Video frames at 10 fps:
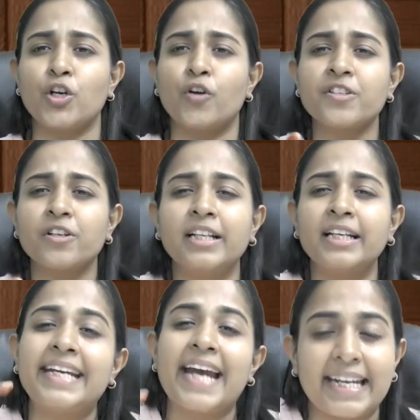certain
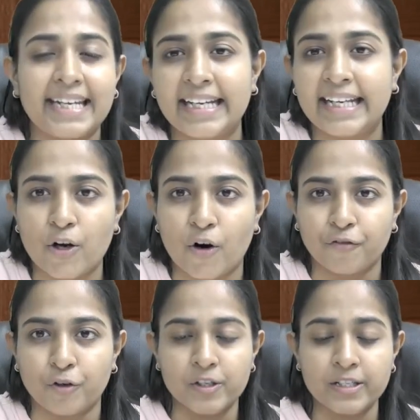category of
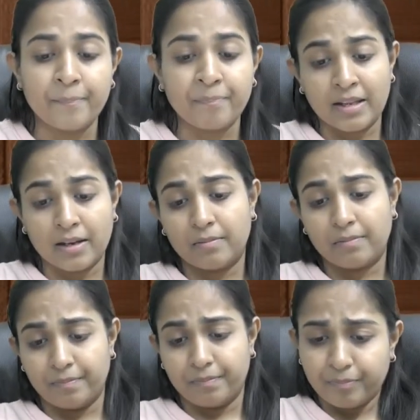goods,
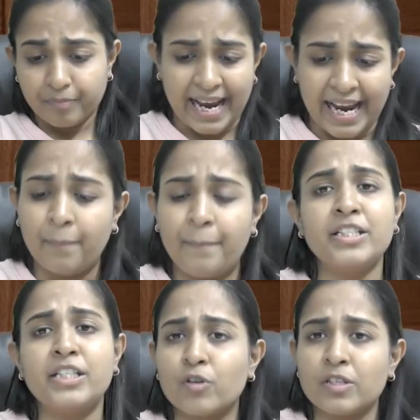LPG
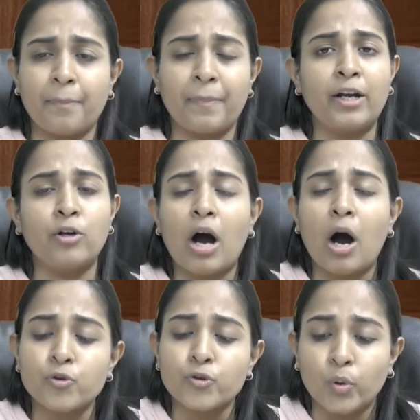was supplied to
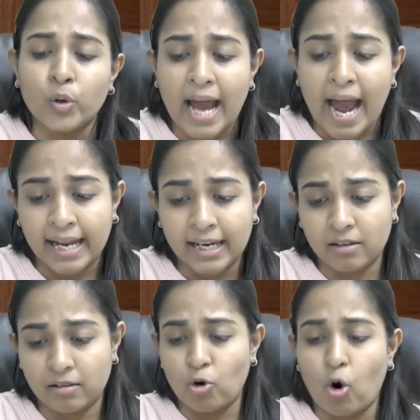household and
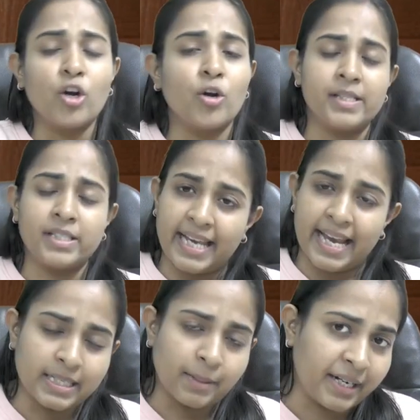non-domestic
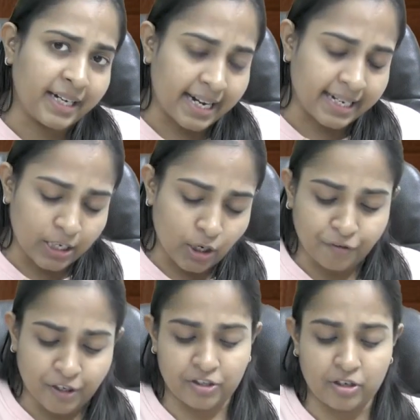exempted category of
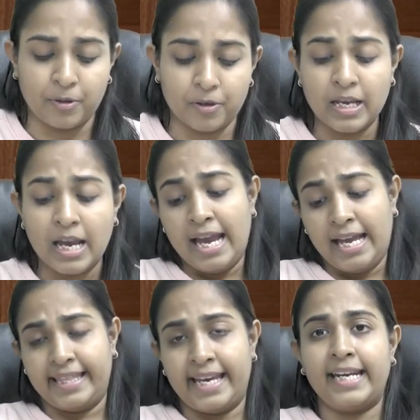customers.
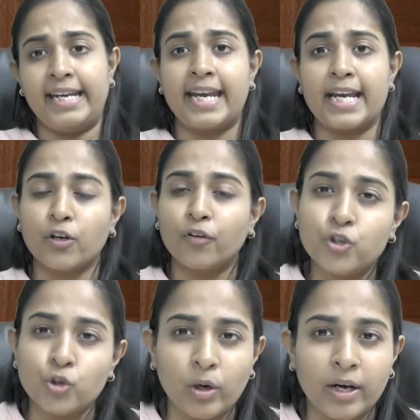Then in case of
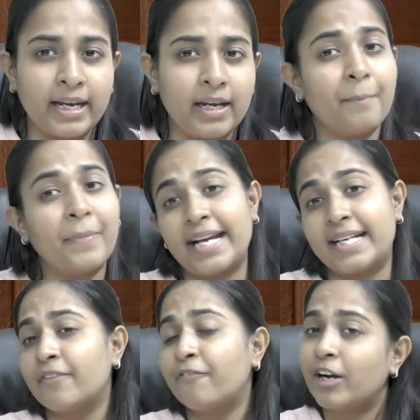jewelry, but except
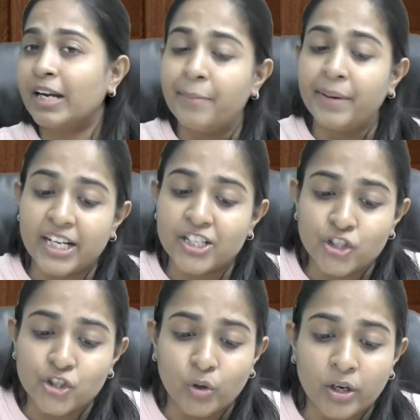for imitation
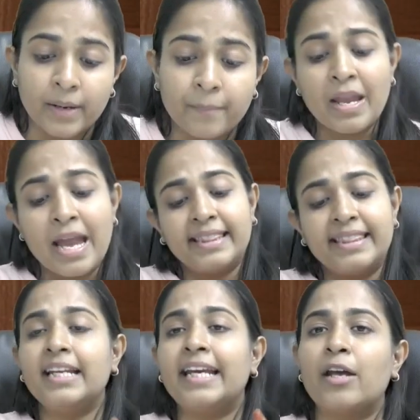jewelry. Then
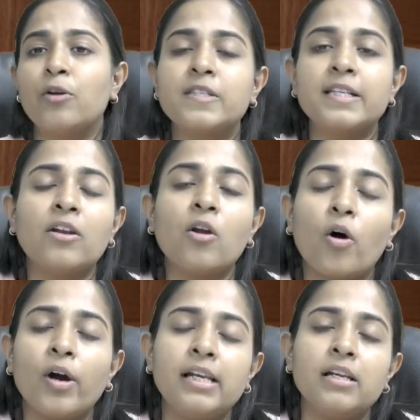kerosene
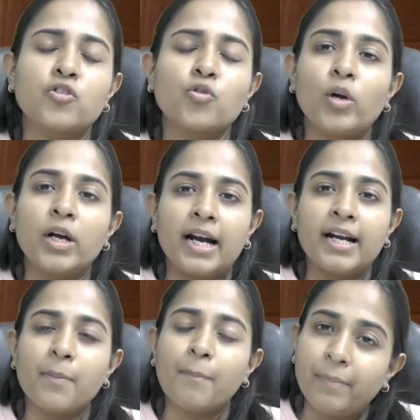oil sold under
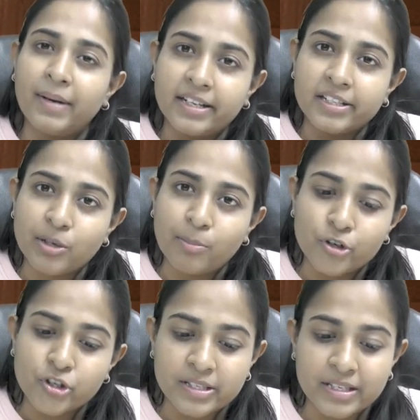public distribution
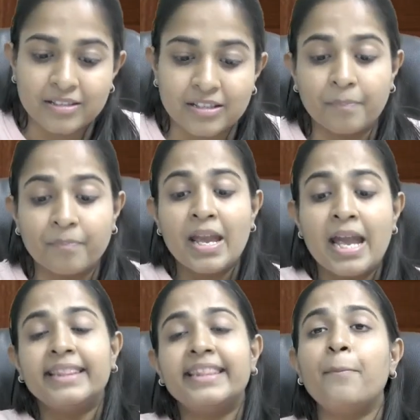system.
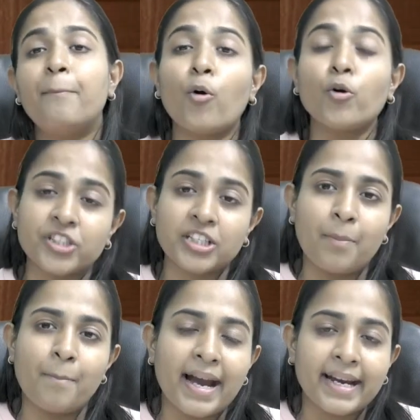Then postal
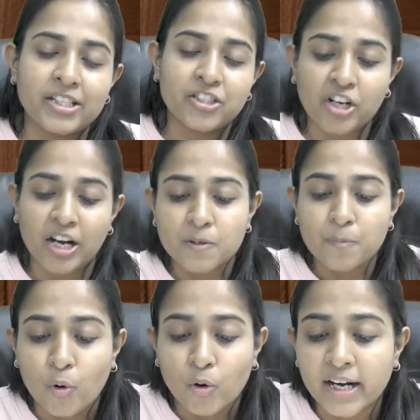baggage
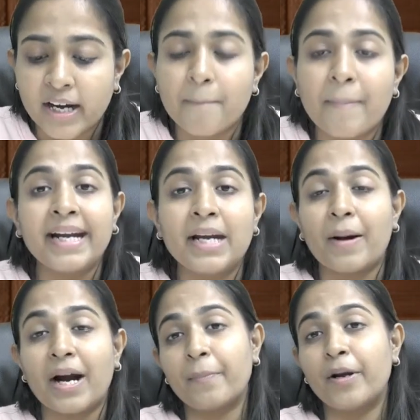transported by
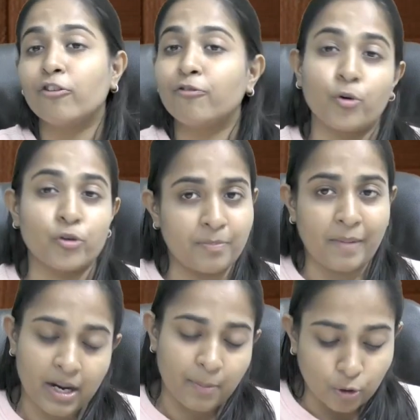Department of Post, by
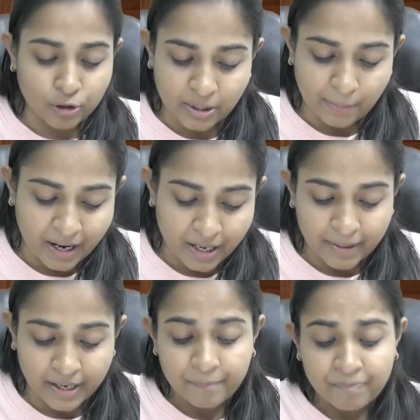our post department.
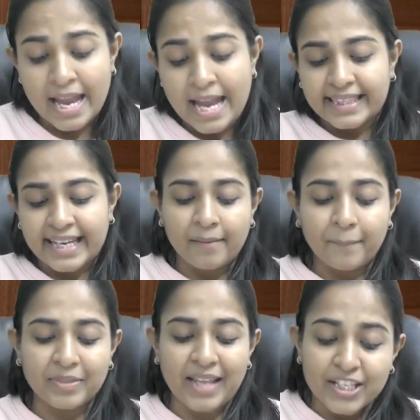Then
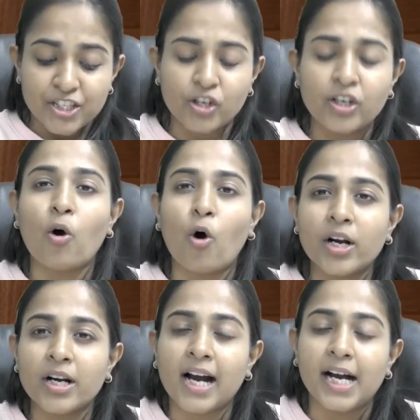natural or
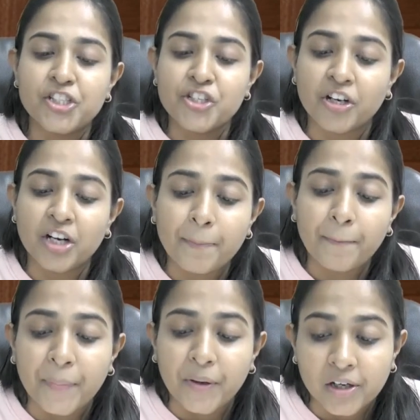cultured
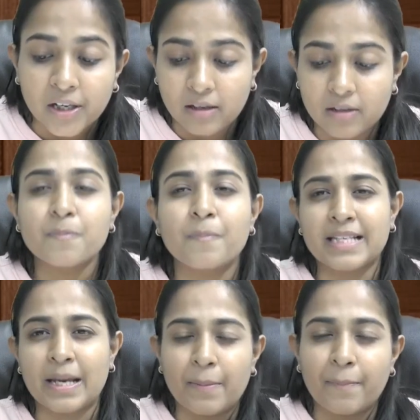pearl,
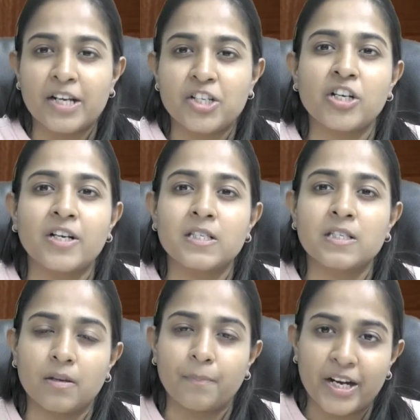semi-precious,
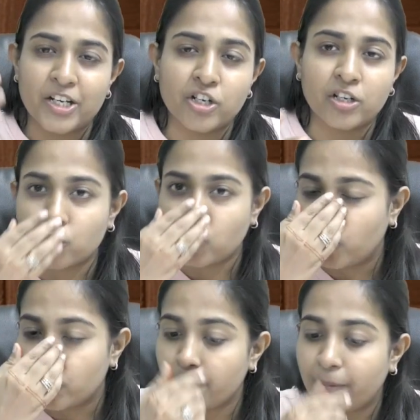precious stones,
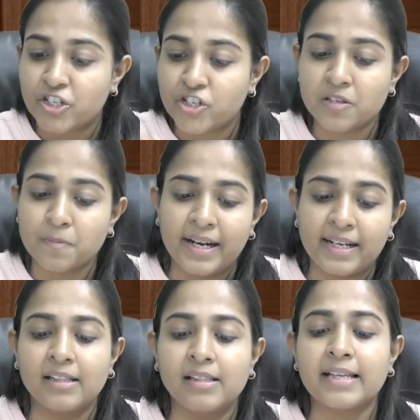precious
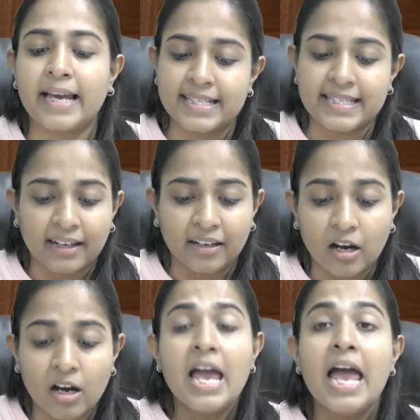metals, etc.
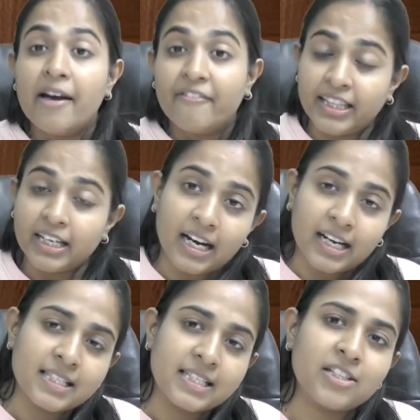When the
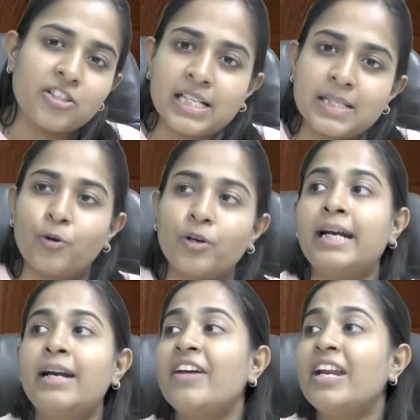currency is transported,
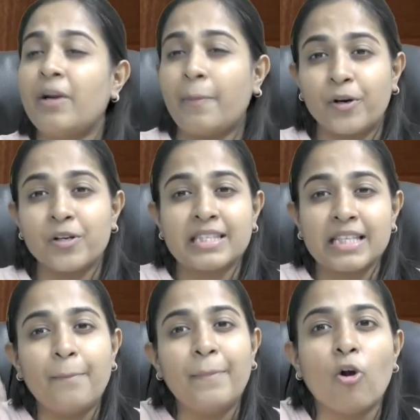whenever personal
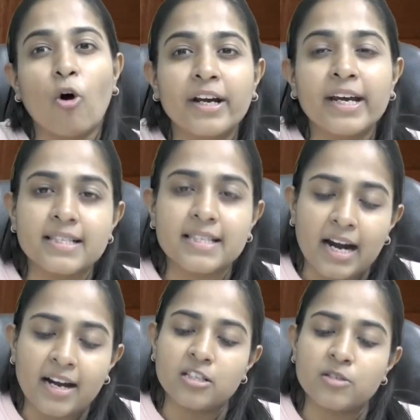belongings are
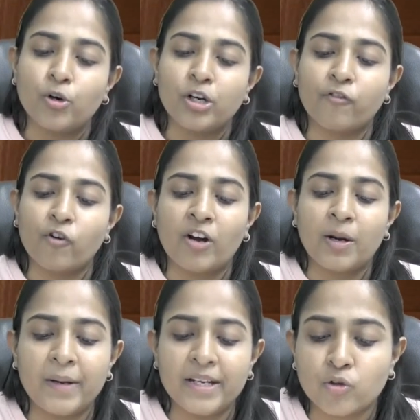transported from one
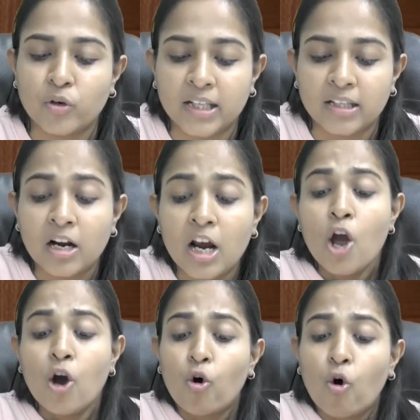place to another,
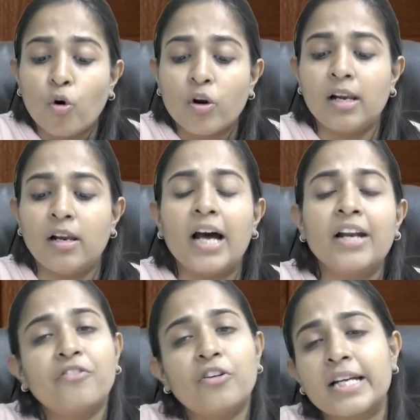coral,
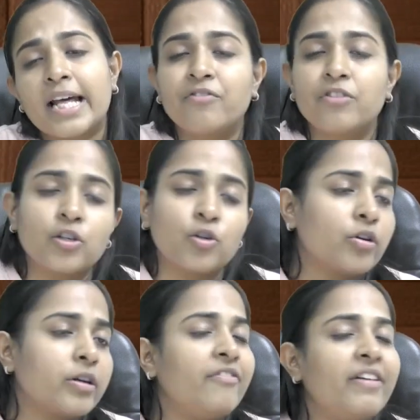unworked and worked coral,
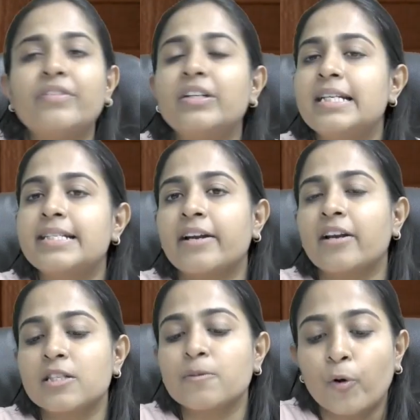whenever these are
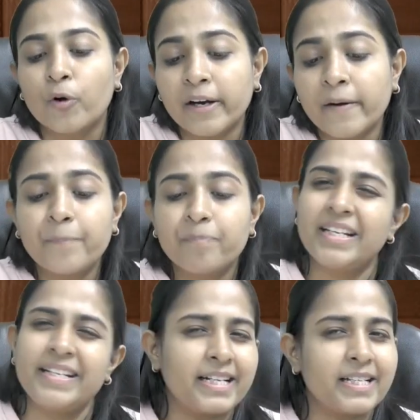transported, these
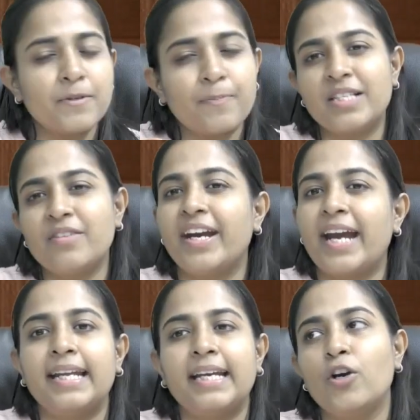are some specific
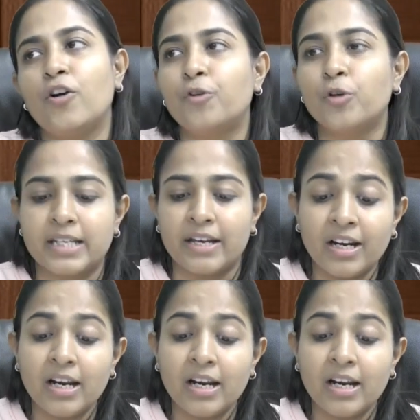category of goods given